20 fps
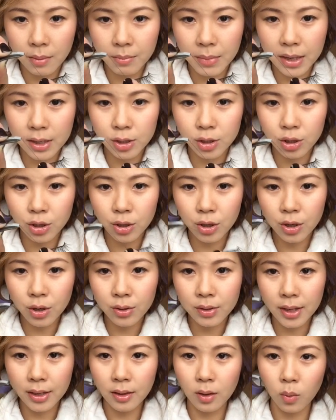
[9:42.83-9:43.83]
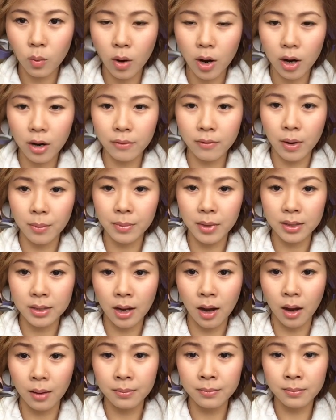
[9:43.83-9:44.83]
Make sure you take the wire from the
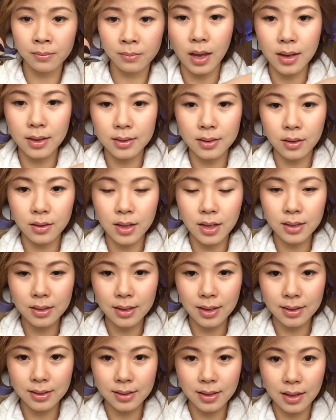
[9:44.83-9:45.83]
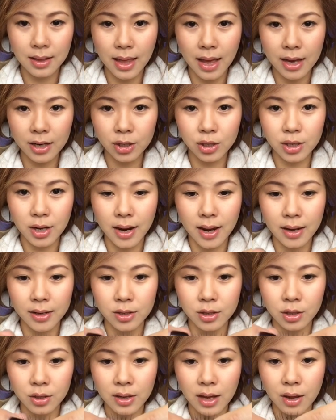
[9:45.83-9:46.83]
top. So this is the lash that I
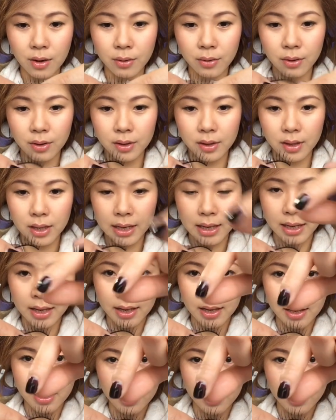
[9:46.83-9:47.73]
took out the